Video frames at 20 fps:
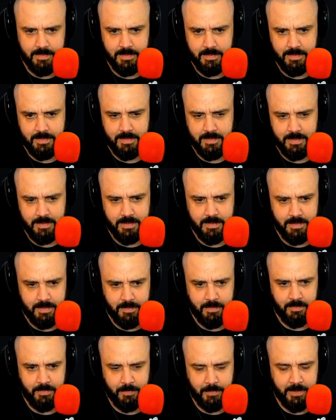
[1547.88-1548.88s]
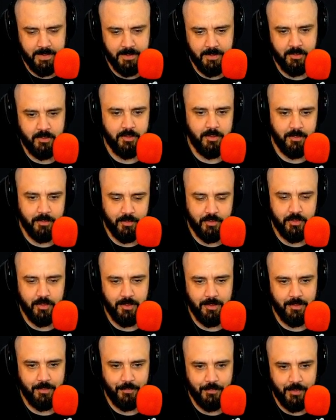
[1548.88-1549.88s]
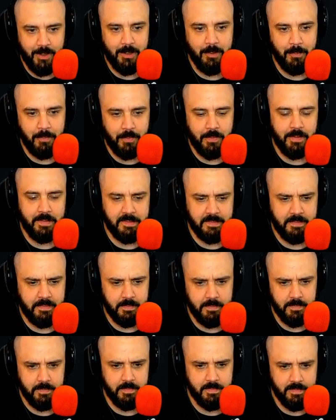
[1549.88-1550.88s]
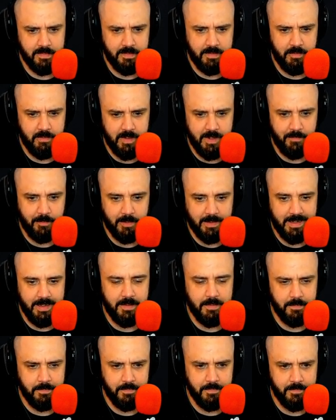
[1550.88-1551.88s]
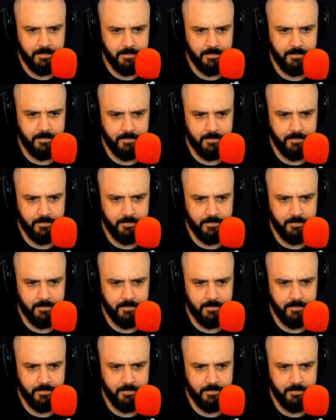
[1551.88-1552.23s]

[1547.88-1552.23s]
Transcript: even mean? It's because you're in charge of fingerprints. You never get, get out of there.